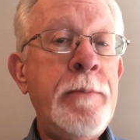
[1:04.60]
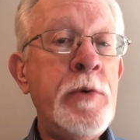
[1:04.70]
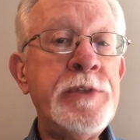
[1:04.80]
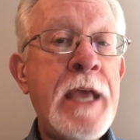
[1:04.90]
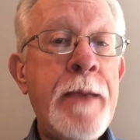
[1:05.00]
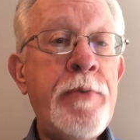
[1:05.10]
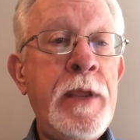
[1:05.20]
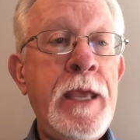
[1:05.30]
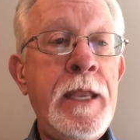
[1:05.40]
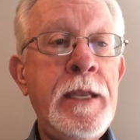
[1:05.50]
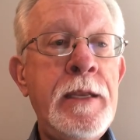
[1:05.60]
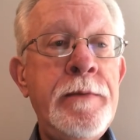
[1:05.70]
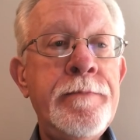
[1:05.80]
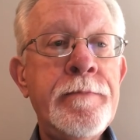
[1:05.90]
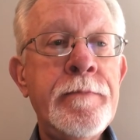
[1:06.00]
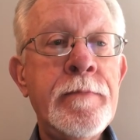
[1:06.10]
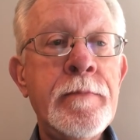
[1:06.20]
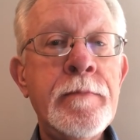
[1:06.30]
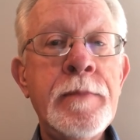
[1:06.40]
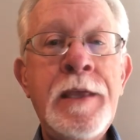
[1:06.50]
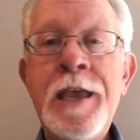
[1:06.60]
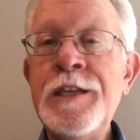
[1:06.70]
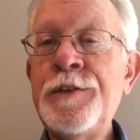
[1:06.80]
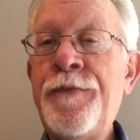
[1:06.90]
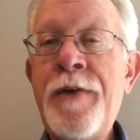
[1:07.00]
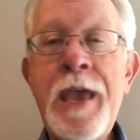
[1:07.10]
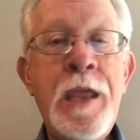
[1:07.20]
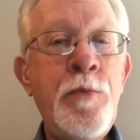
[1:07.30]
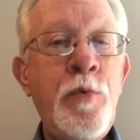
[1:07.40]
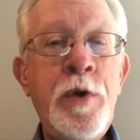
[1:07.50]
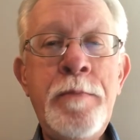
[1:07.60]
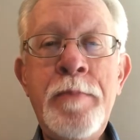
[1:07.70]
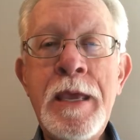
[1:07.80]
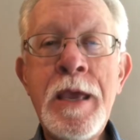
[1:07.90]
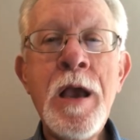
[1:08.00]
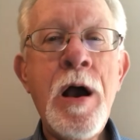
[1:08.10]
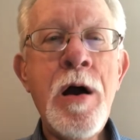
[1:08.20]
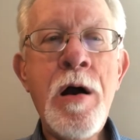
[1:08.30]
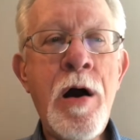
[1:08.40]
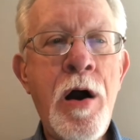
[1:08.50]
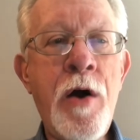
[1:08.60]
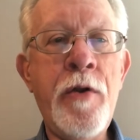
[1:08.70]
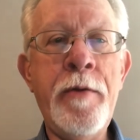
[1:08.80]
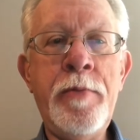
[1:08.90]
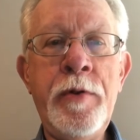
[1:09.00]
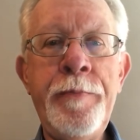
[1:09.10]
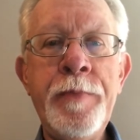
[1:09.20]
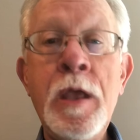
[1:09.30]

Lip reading: but was apprehended. His fate would be horrible.